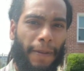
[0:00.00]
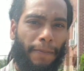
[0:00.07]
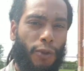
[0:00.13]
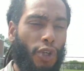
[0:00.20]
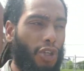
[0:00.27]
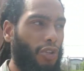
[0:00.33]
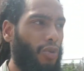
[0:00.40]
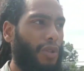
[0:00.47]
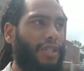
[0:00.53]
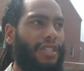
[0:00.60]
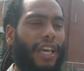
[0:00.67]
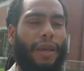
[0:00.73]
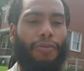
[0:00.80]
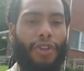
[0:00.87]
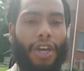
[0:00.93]
You can do the
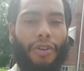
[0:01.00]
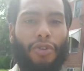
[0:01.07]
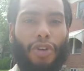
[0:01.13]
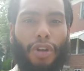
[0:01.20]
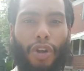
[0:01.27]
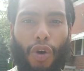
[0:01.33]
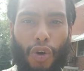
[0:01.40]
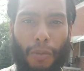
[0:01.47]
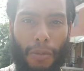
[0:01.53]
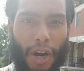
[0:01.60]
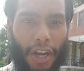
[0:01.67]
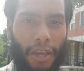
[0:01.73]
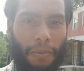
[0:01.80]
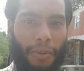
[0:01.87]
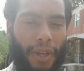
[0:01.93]
same thing in your local
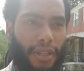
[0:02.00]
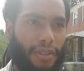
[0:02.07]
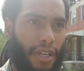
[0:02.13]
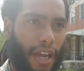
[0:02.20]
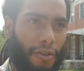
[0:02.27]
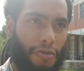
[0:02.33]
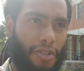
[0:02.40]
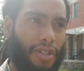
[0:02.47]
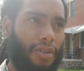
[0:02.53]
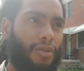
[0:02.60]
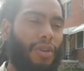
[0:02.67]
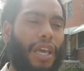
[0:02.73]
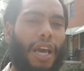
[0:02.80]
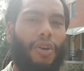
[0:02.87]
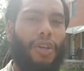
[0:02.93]
marketplace. Every single
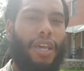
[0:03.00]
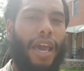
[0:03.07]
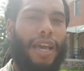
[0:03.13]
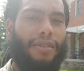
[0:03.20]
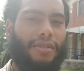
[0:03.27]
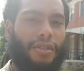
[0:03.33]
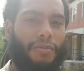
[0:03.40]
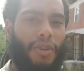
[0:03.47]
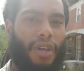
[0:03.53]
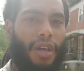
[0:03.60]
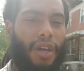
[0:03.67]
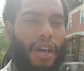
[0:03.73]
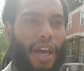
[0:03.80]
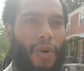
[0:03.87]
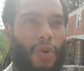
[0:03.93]
county has them.
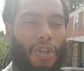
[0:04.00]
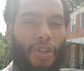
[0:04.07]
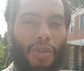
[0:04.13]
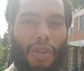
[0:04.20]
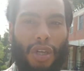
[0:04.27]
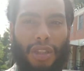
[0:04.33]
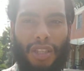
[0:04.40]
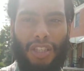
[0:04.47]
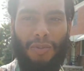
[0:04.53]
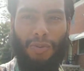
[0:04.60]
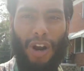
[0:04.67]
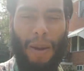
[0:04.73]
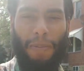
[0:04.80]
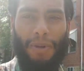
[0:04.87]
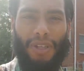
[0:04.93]
And when you look these
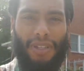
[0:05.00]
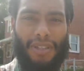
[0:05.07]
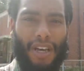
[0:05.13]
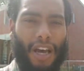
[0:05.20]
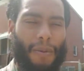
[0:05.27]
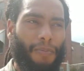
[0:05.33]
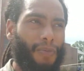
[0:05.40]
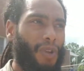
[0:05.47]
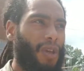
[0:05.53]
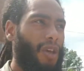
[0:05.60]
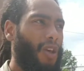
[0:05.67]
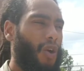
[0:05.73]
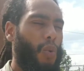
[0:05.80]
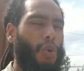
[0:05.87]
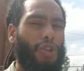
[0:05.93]
properties up,
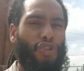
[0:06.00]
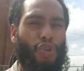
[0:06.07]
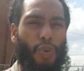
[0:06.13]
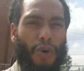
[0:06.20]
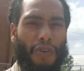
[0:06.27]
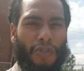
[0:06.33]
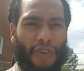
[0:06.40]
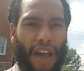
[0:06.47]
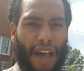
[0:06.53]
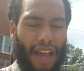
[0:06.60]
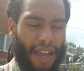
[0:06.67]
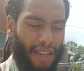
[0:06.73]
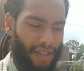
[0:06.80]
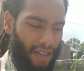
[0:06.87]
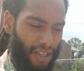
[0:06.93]
what you will
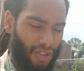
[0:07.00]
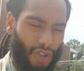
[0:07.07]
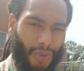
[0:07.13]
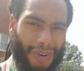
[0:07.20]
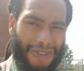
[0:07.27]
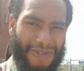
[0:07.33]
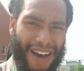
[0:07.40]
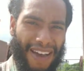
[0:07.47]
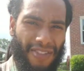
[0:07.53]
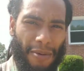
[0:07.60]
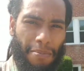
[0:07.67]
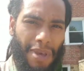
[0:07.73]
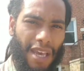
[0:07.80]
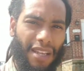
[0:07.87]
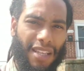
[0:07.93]
find is you will find the
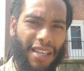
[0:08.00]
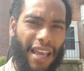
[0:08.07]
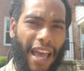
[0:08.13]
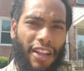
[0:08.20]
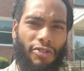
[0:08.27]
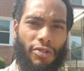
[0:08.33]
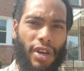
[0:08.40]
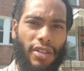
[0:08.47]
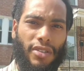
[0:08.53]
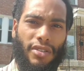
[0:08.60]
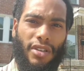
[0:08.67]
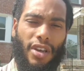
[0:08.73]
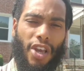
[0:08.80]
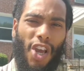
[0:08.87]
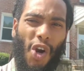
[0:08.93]
mailing address.
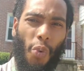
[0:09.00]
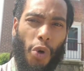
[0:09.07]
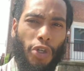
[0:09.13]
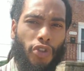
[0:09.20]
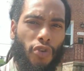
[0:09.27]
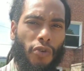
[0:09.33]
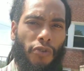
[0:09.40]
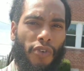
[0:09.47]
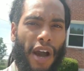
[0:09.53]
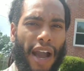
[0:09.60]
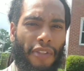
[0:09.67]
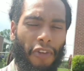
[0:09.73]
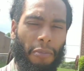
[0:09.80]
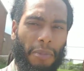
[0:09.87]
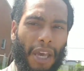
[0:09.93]
Once you
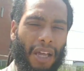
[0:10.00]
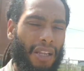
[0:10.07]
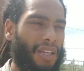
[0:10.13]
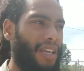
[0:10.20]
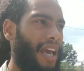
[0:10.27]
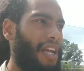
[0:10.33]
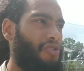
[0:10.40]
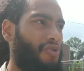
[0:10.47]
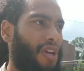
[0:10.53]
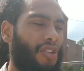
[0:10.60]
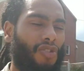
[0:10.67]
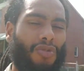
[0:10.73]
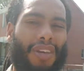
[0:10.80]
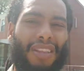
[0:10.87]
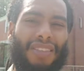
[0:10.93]
find the mailing
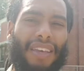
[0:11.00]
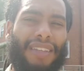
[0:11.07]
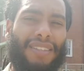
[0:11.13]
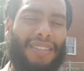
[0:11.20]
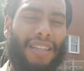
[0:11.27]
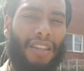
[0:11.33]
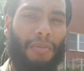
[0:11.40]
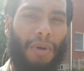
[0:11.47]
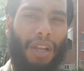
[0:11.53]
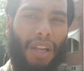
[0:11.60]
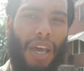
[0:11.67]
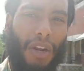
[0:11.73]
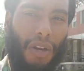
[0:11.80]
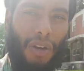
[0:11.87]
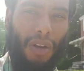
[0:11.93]
address, you can then send them a
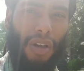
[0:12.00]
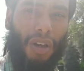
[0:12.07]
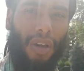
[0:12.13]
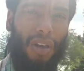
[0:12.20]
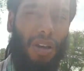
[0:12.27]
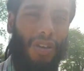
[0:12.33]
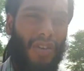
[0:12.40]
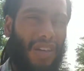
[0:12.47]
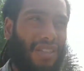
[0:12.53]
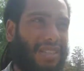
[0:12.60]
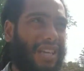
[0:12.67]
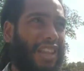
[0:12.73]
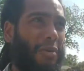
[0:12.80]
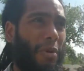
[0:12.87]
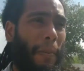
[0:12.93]
letter, you can
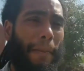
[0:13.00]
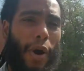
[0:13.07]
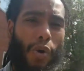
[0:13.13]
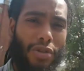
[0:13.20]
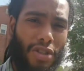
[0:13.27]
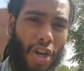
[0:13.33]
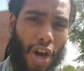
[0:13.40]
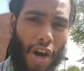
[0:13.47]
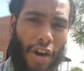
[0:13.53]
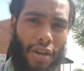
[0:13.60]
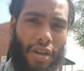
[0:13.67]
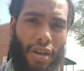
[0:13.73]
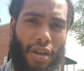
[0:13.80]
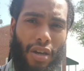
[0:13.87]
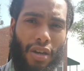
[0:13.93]
send them a postcard,
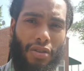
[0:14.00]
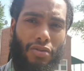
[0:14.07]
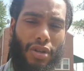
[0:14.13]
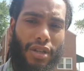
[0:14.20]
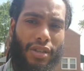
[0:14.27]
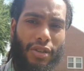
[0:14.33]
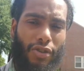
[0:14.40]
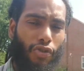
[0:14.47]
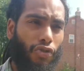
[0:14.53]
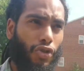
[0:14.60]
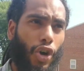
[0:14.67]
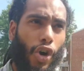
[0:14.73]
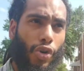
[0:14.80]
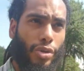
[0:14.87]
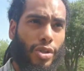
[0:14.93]
you can
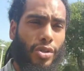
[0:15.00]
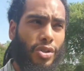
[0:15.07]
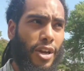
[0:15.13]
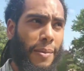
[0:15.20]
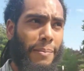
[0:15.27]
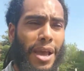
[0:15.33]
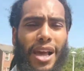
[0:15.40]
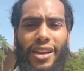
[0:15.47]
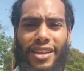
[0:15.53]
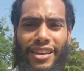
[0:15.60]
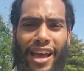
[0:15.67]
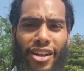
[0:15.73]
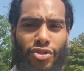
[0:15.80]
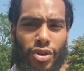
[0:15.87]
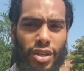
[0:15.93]
go to their mailing
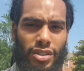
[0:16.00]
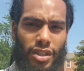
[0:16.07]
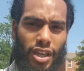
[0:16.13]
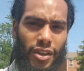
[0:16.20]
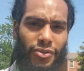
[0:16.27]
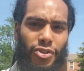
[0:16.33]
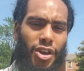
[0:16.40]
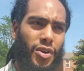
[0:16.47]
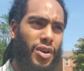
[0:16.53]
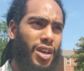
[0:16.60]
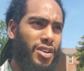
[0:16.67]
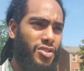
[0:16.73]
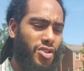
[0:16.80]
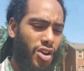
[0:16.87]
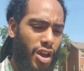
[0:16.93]
address if they're
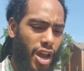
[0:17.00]
in your